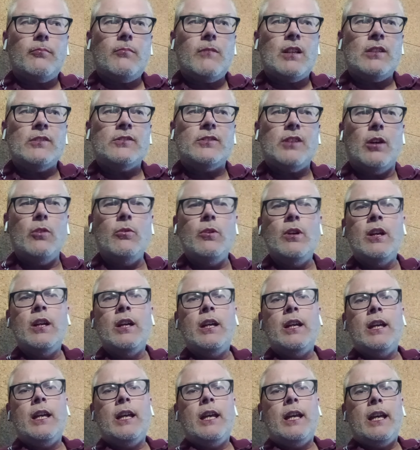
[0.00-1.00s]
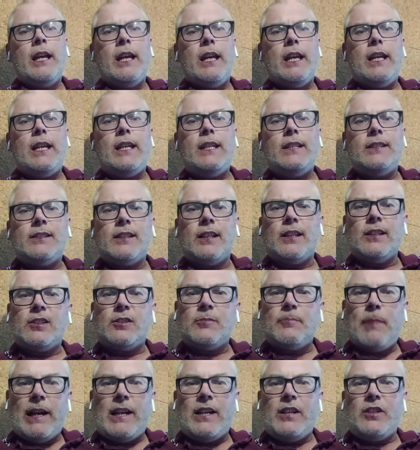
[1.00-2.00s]
So he's a
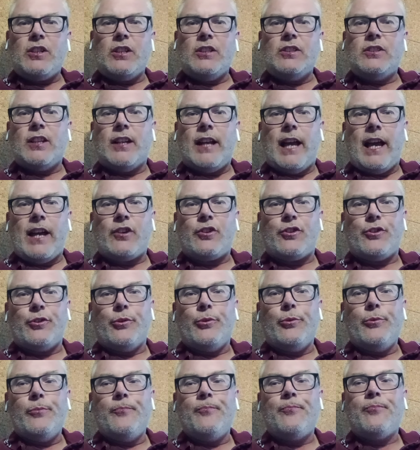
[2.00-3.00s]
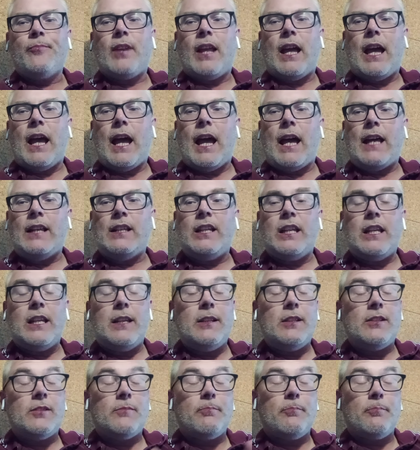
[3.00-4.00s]
Spanish international and
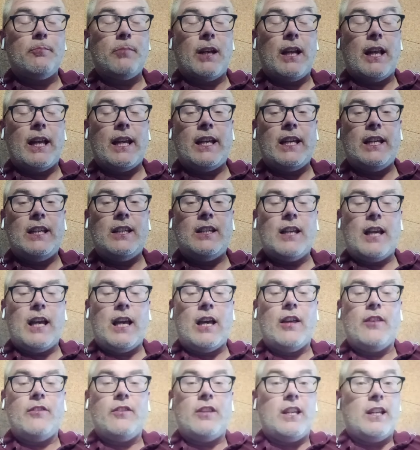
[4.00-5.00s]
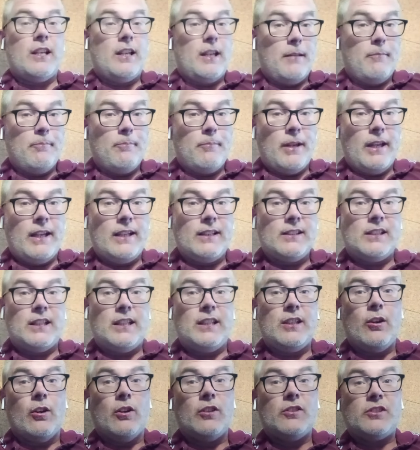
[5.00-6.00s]
he's played at the Olympics. He
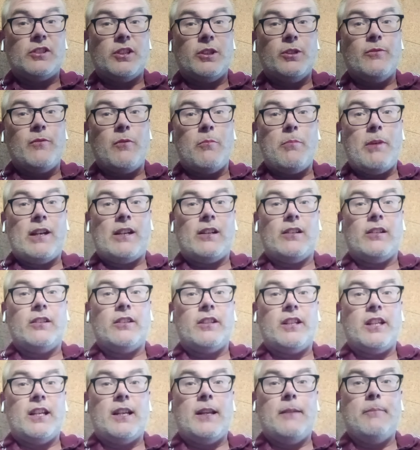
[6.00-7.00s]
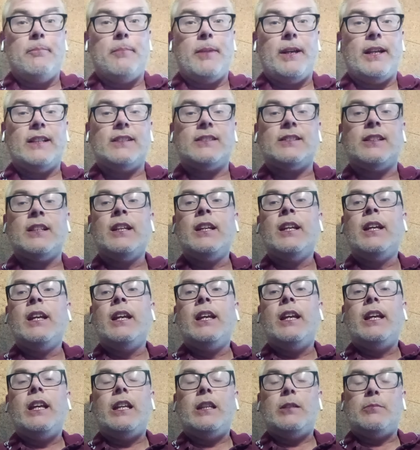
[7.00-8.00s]
got a silver medal at the Olympics.
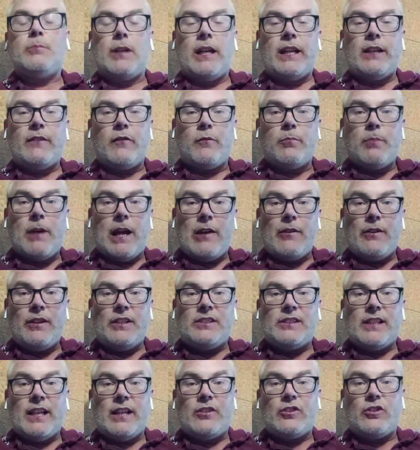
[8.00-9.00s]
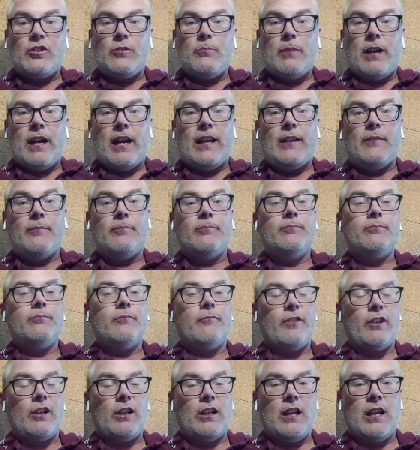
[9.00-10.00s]
He's played for Paris Saint Germain
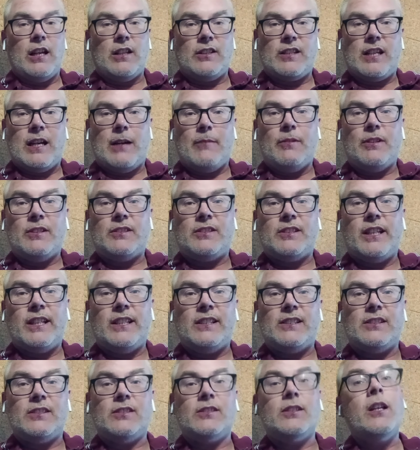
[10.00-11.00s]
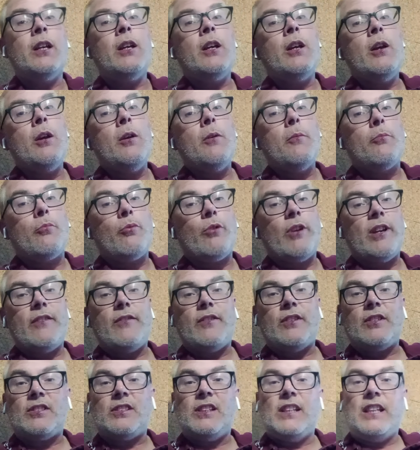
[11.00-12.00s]
for the last couple of seasons.
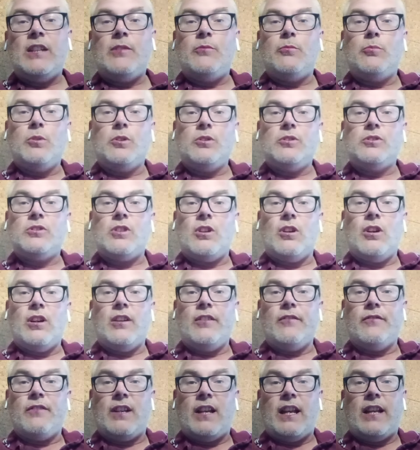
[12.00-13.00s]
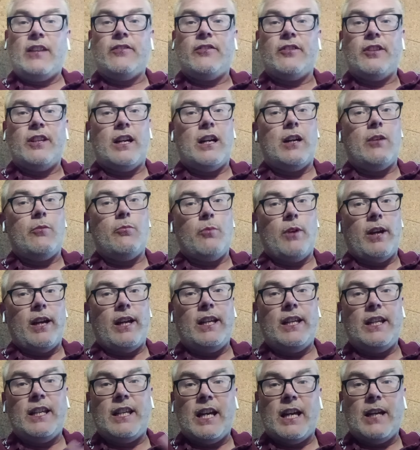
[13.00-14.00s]
Previously was at Valencia, where
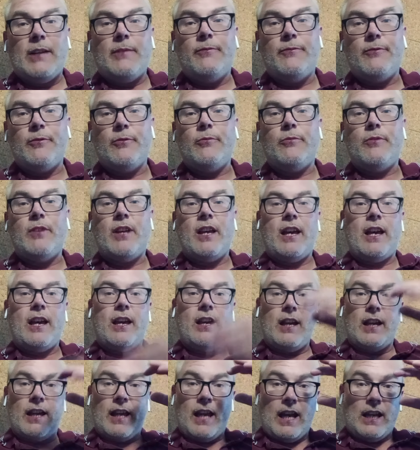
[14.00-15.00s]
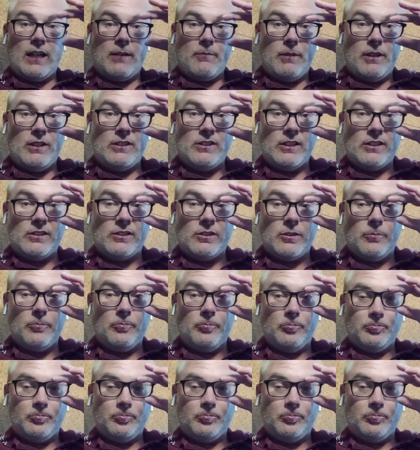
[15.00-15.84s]
he came through their academy system.